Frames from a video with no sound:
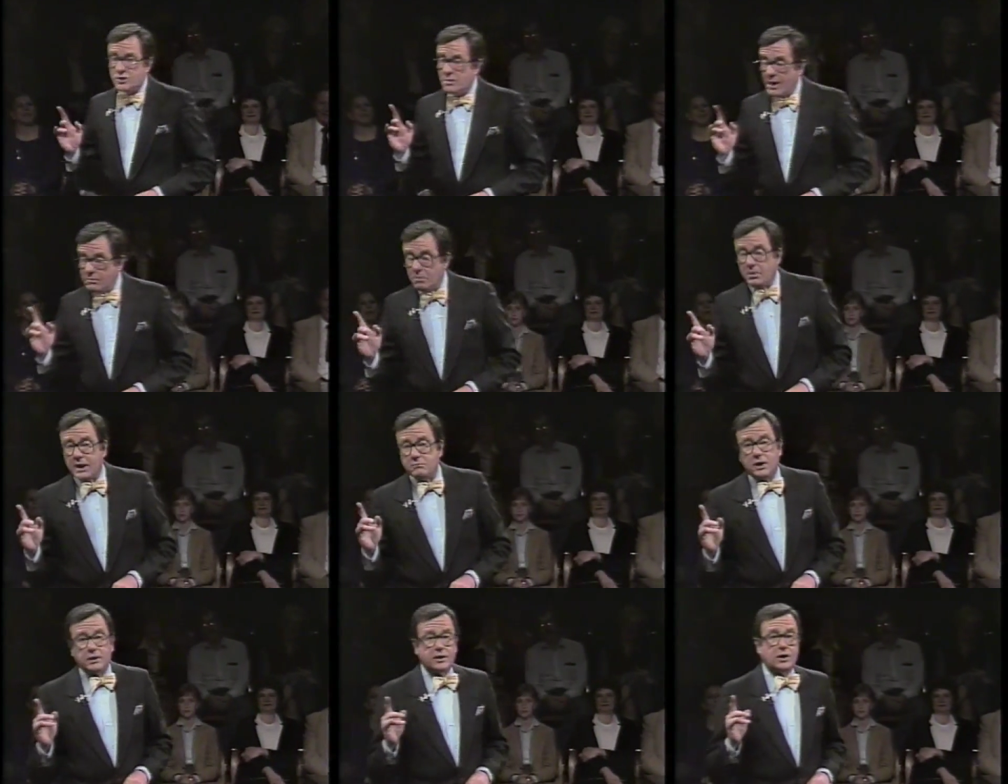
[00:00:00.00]
remember about a
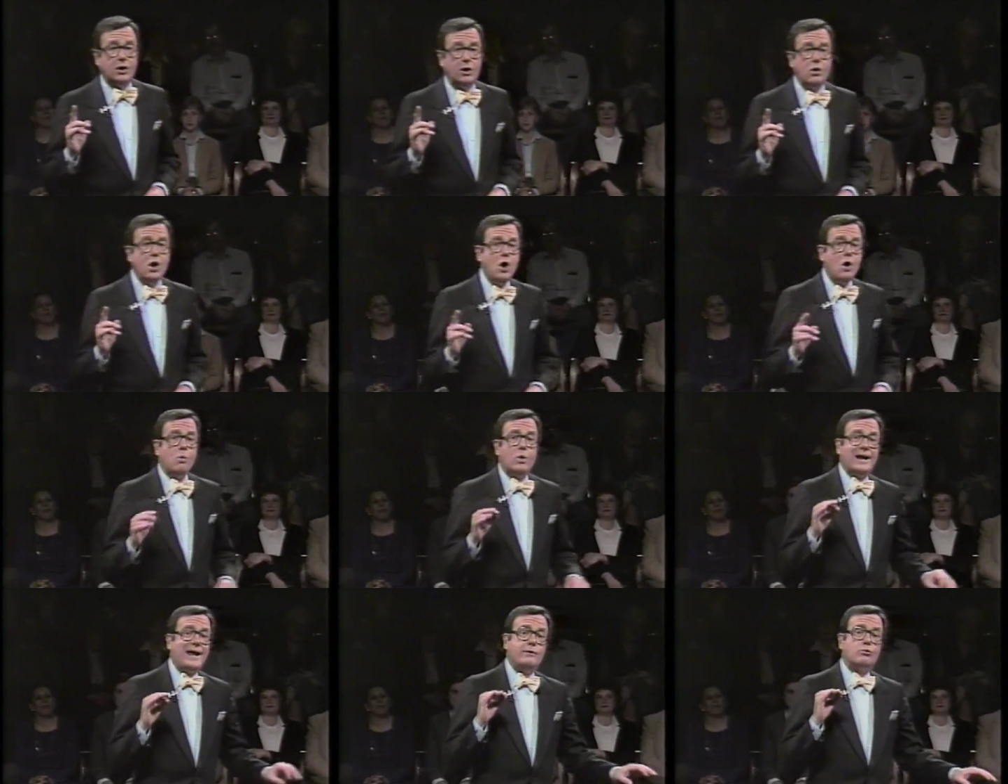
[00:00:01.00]
month ago
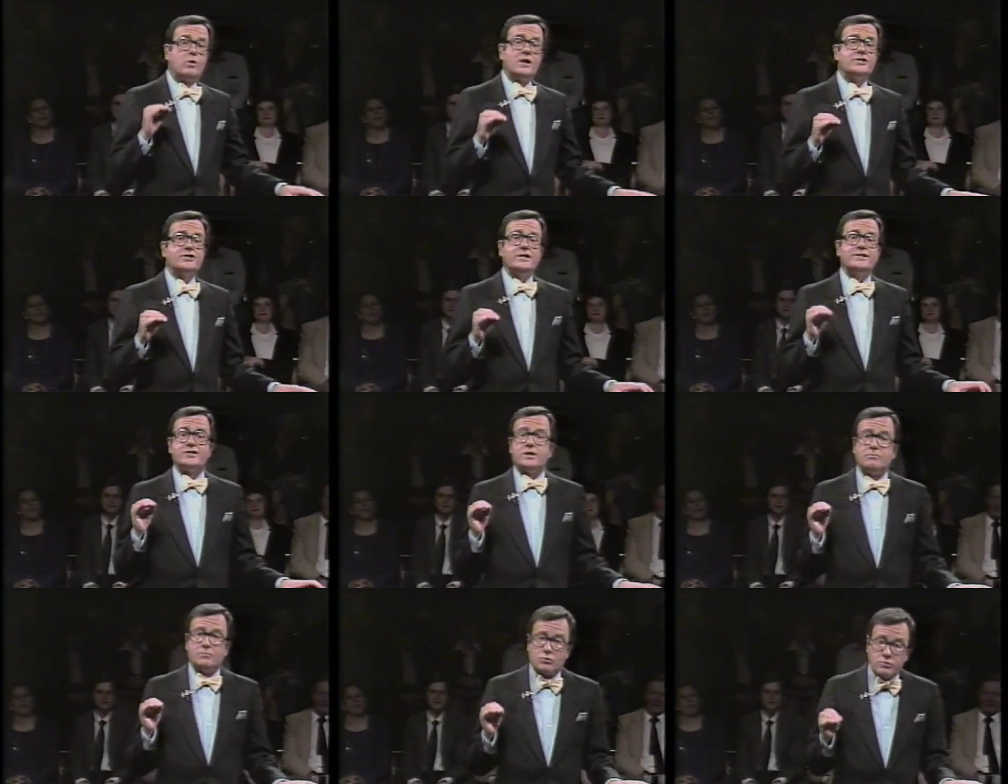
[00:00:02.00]
when a Russian
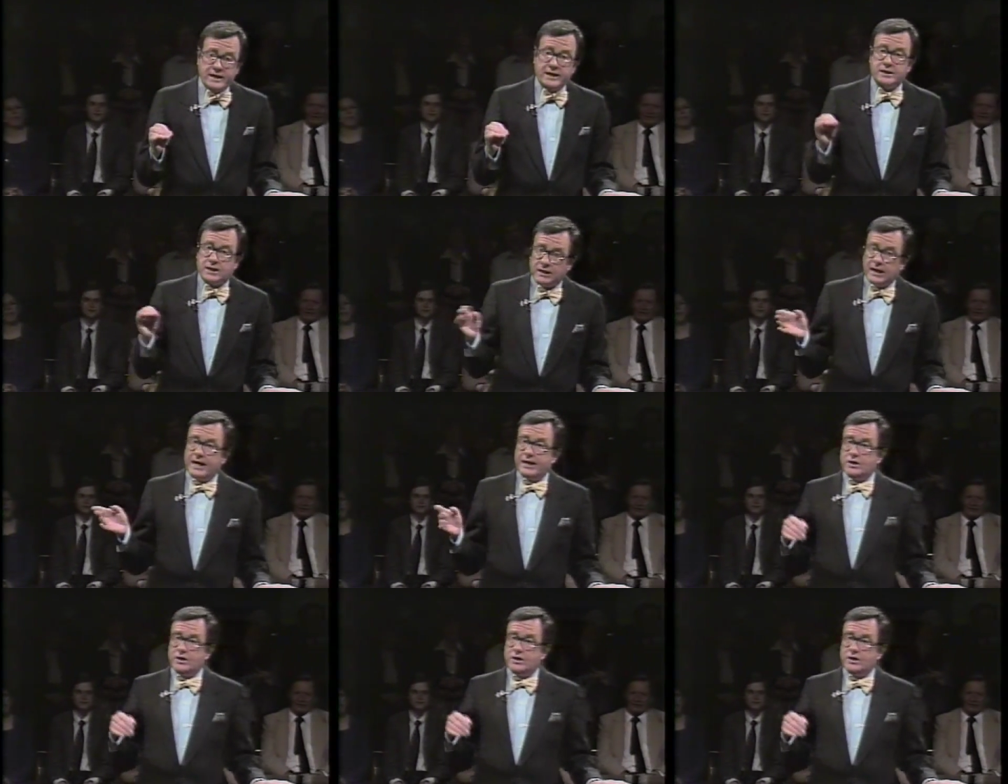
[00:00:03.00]
submarine collided